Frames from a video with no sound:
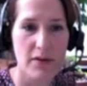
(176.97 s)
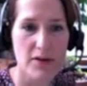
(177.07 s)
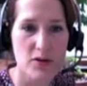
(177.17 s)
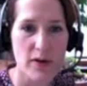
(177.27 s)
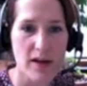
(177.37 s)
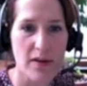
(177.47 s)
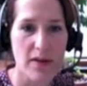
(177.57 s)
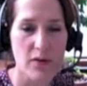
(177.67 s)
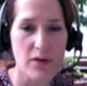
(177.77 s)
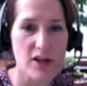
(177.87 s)
this week,
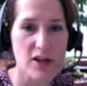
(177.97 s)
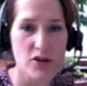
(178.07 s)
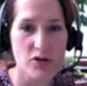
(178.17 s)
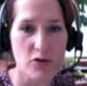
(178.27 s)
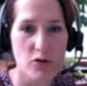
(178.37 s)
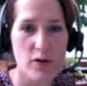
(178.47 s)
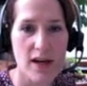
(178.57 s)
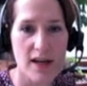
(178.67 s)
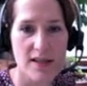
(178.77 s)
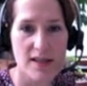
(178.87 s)
they would need to
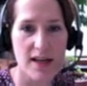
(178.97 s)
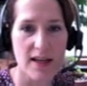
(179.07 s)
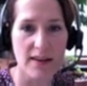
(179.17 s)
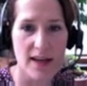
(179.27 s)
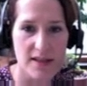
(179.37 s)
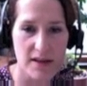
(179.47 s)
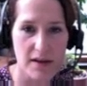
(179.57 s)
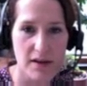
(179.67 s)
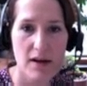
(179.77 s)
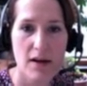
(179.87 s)
create a lesson